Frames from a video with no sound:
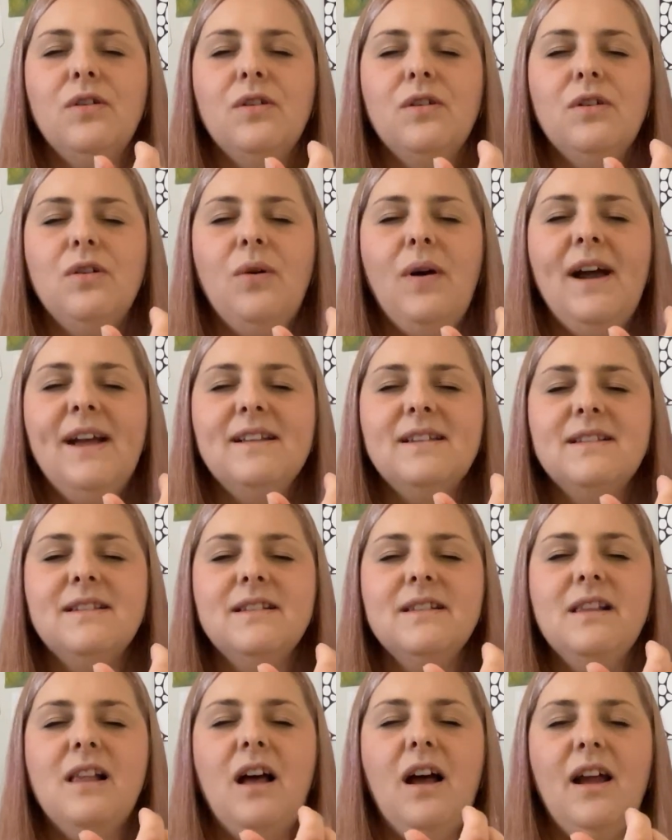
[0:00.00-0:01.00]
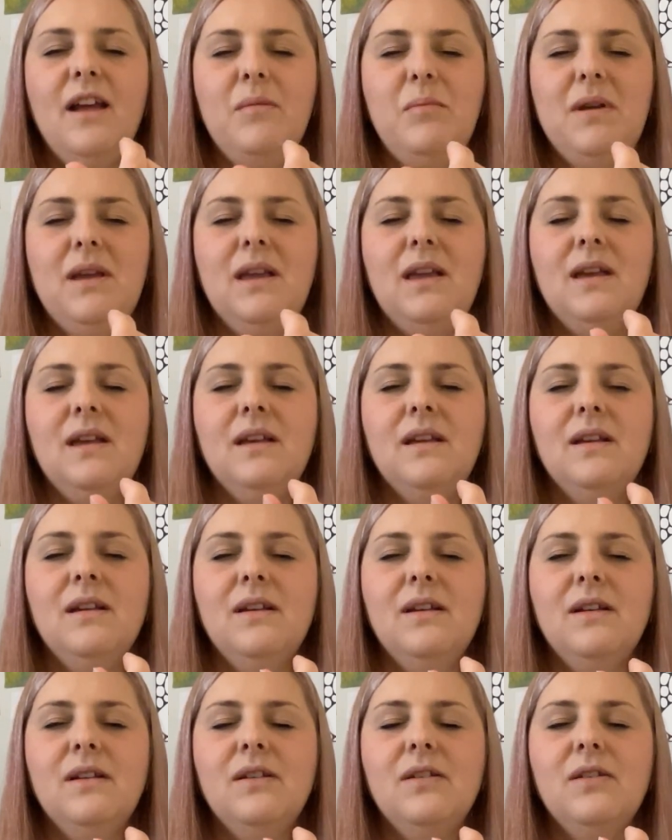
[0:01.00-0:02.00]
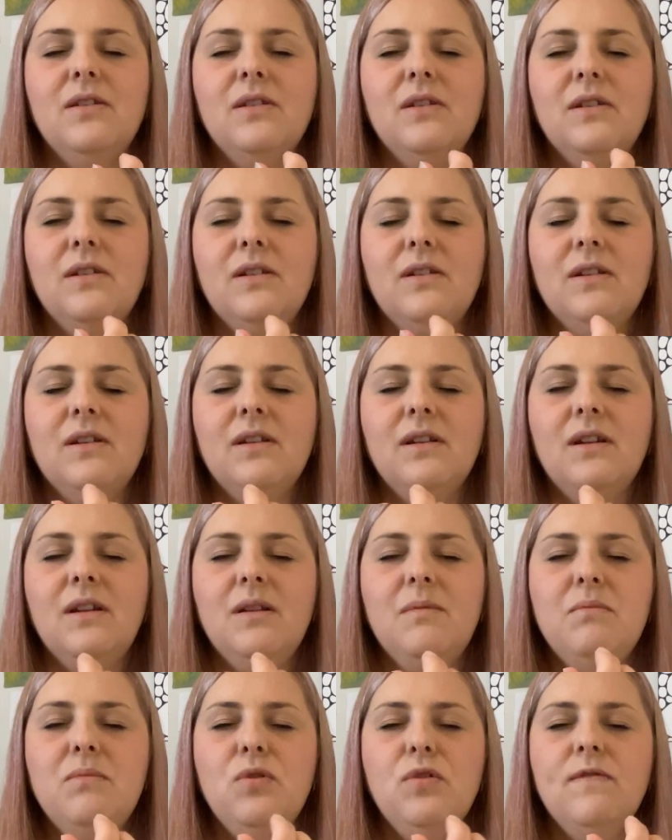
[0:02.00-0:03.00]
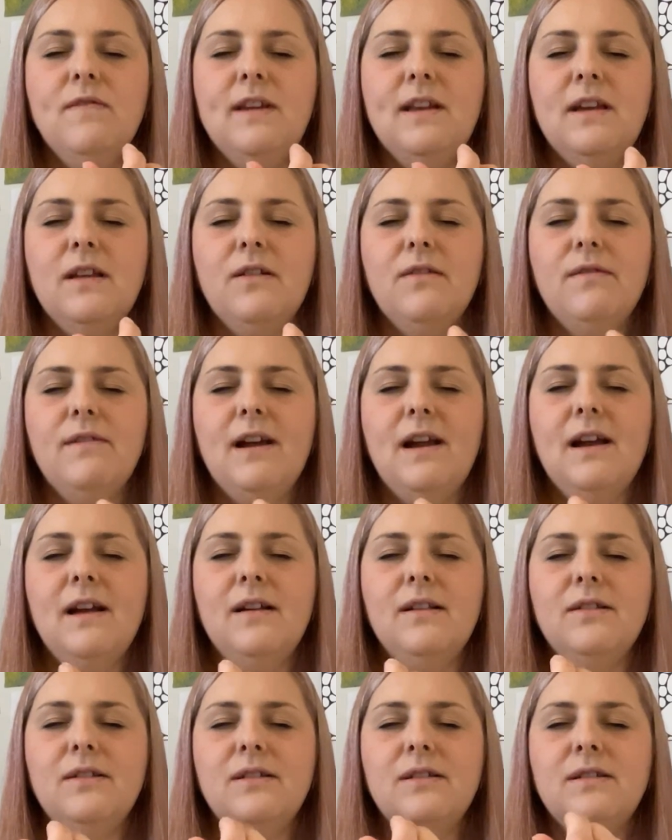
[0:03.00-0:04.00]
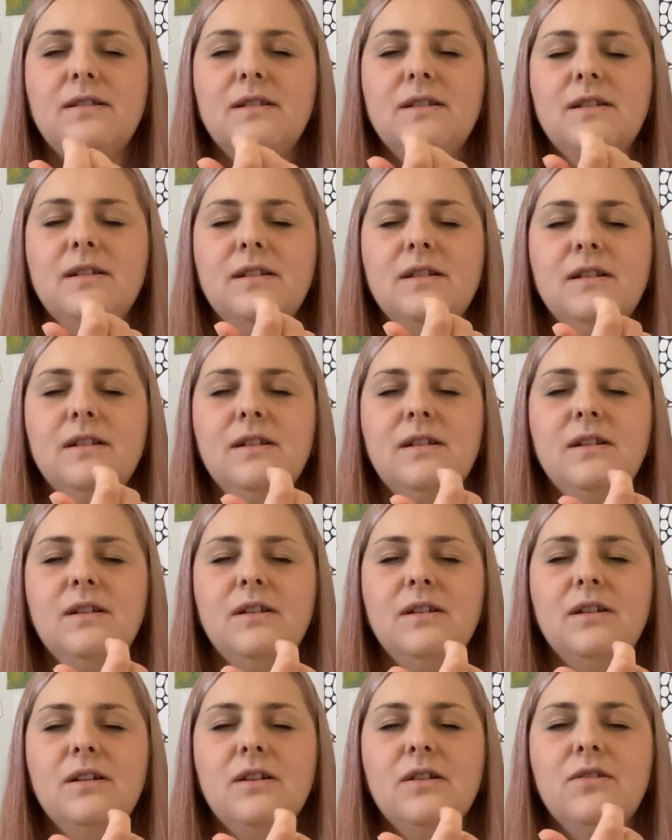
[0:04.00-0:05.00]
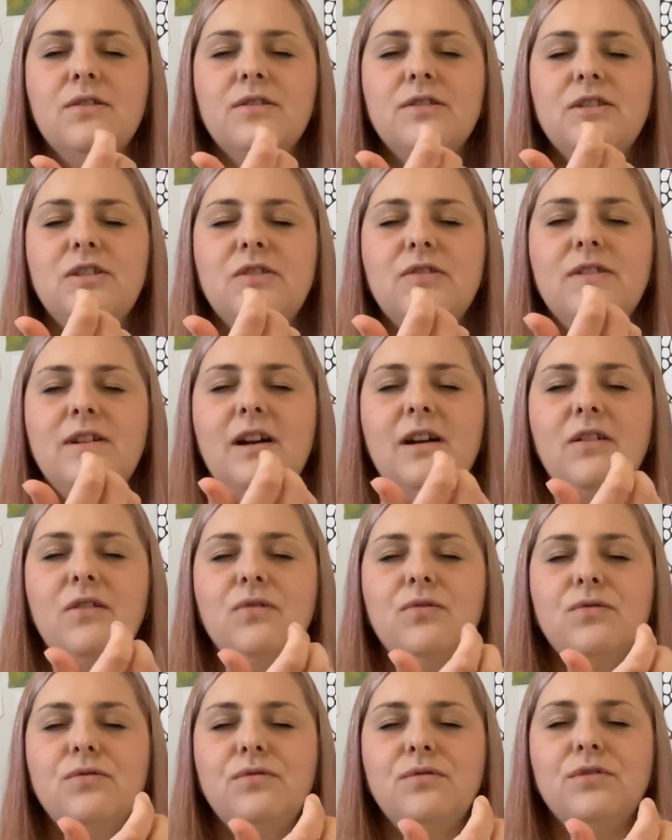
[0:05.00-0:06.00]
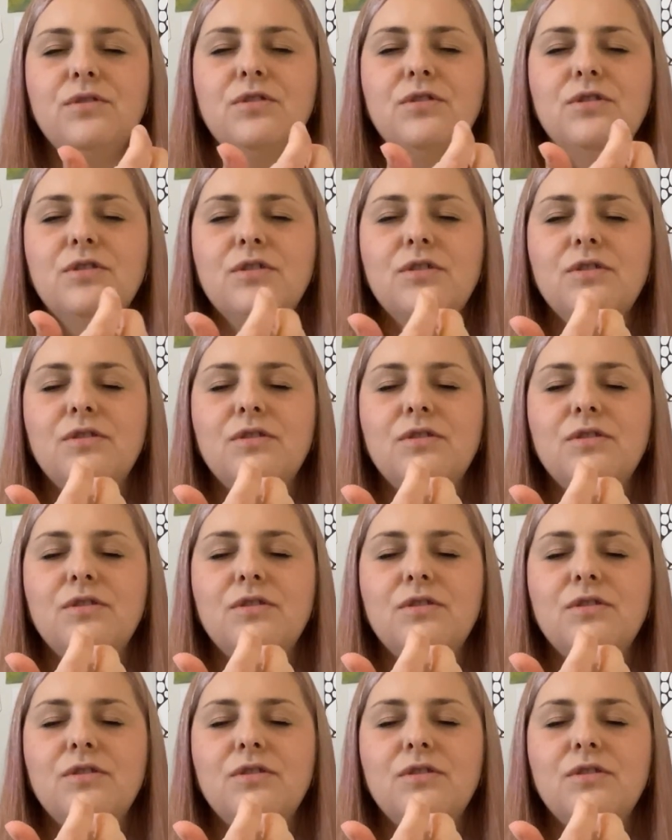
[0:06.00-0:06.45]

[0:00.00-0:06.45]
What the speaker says: quite slimy, moving it around across your knuckles.